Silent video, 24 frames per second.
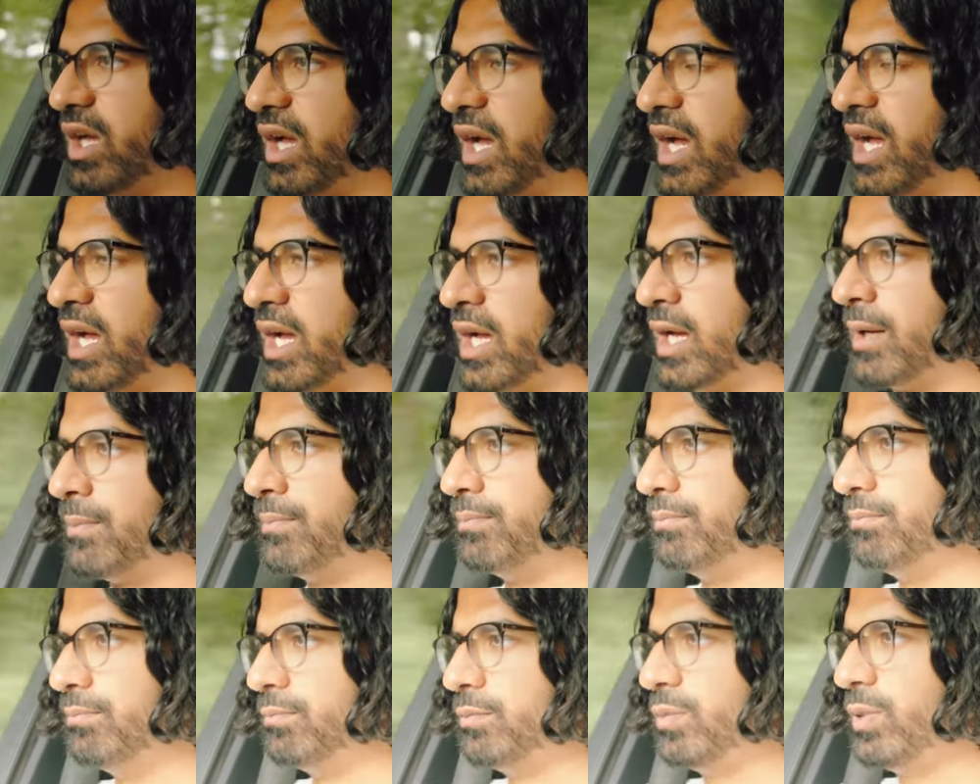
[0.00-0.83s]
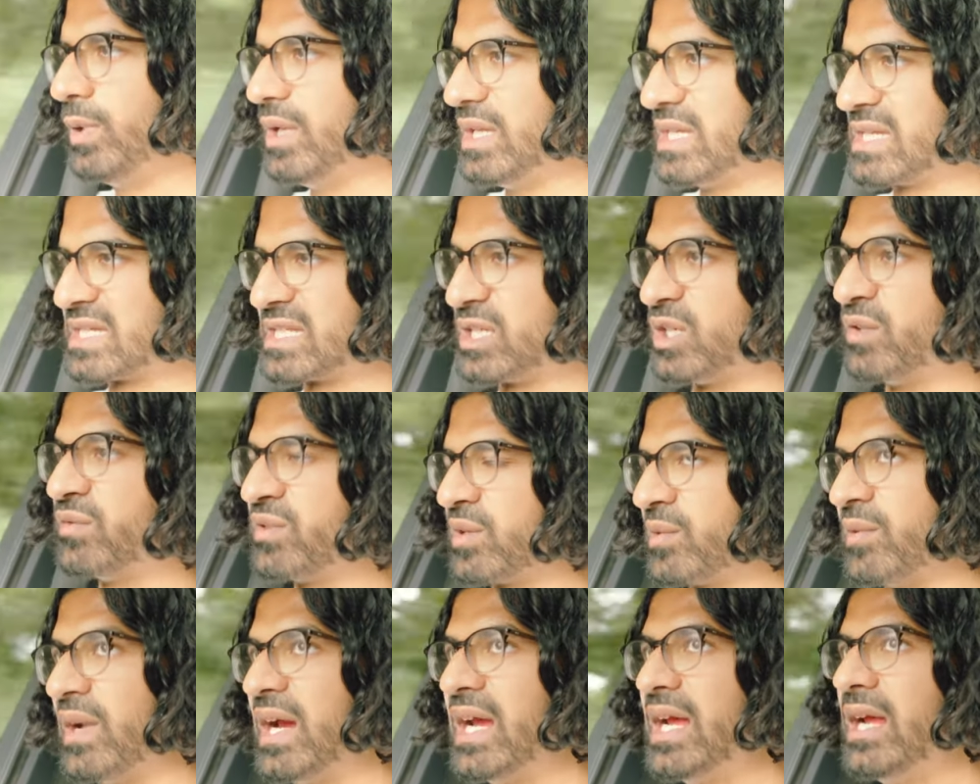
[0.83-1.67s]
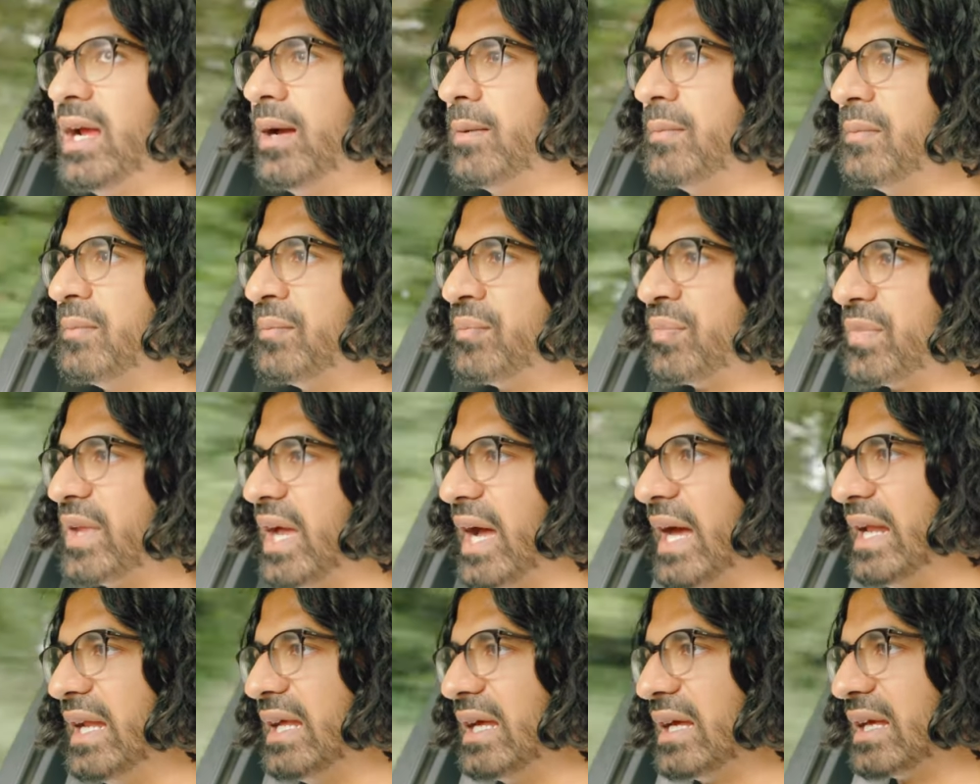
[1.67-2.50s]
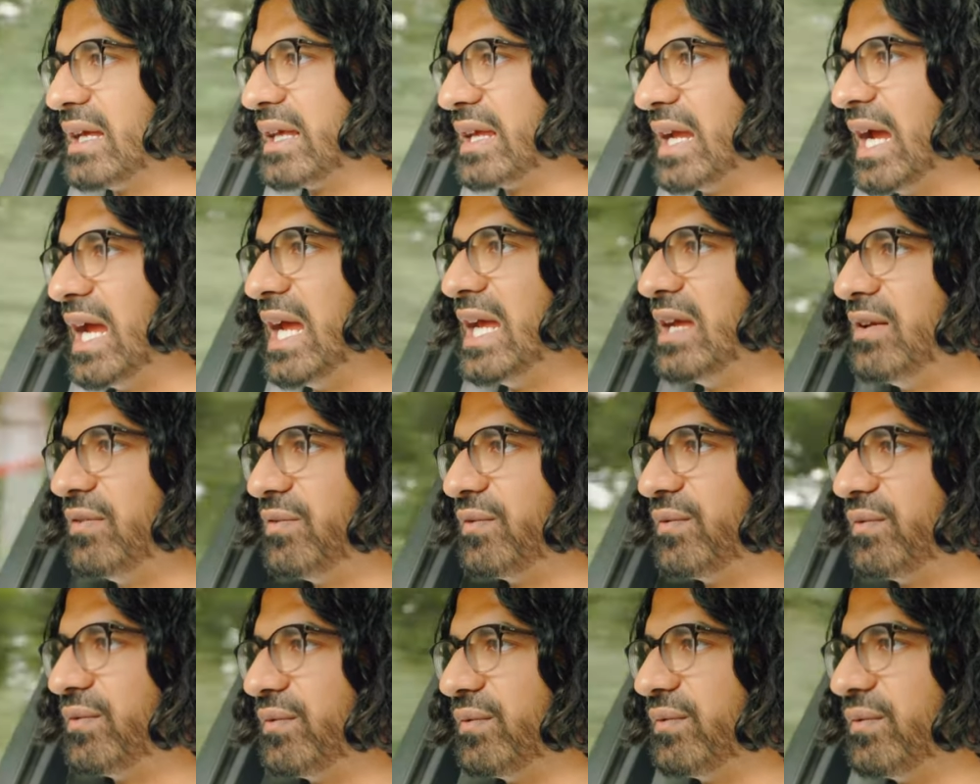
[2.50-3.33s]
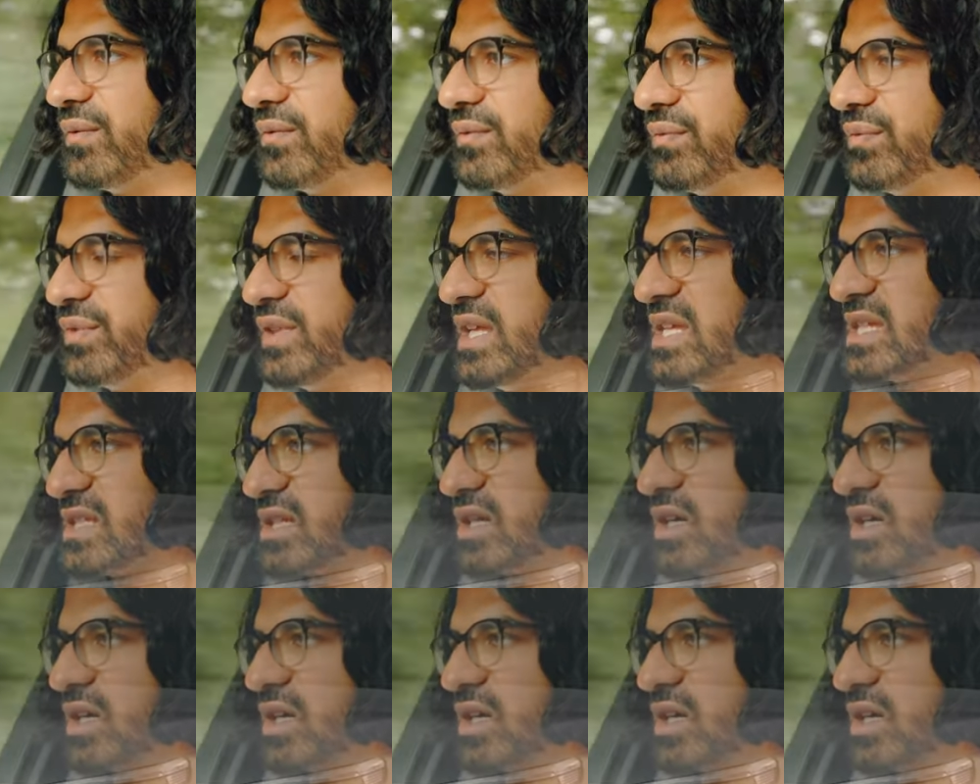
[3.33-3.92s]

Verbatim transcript: uh, silver grey, and it gave this